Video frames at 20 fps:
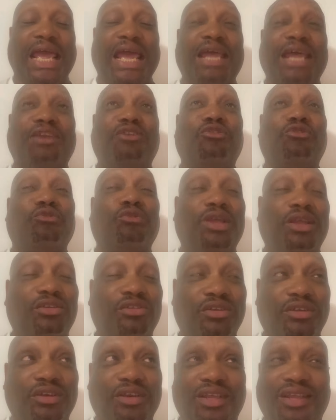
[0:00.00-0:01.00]
And the
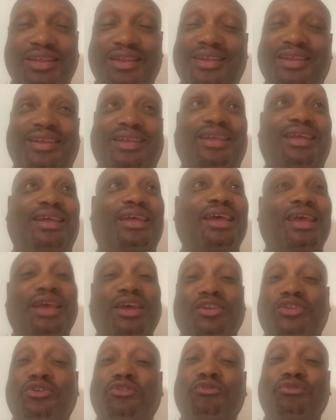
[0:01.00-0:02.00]
reason
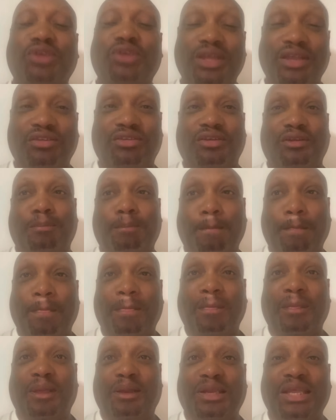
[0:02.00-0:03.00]

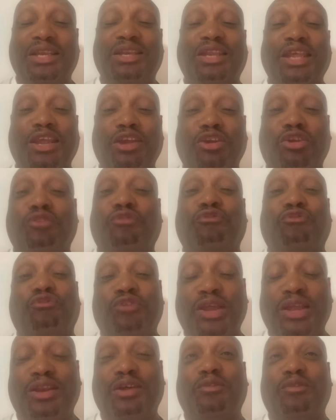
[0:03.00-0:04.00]
that they're
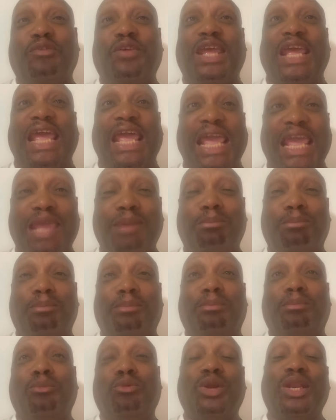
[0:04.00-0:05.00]
afraid of APE
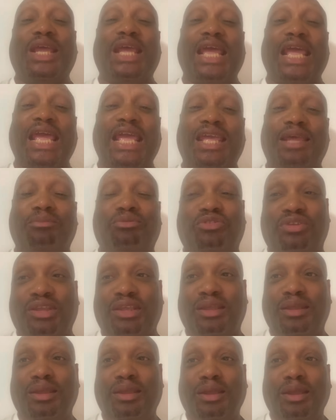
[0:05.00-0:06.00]
more than
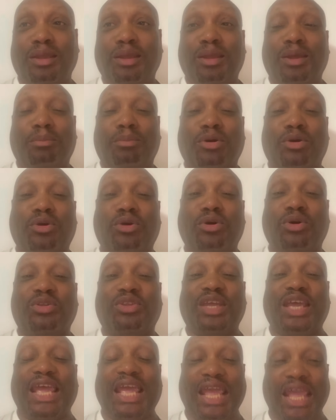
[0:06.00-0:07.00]
AMC,
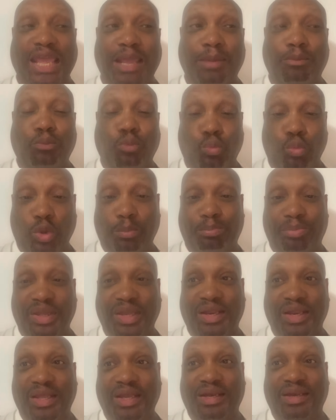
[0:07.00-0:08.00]
because APE will
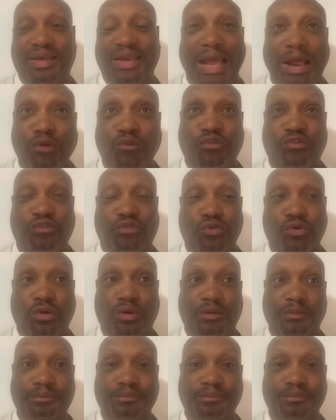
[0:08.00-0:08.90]
be their downfall.